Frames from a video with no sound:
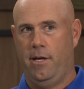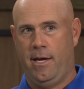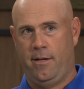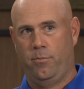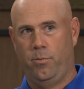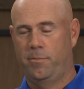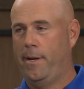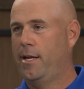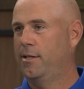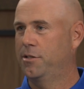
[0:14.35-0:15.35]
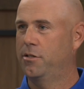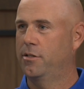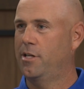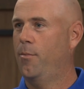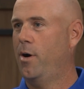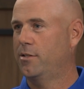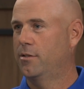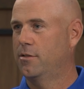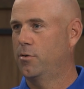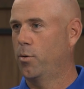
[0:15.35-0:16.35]
and was paying attention to Tom
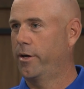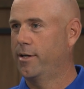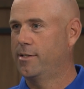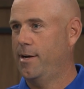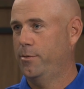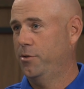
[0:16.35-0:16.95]
Watson's story because I was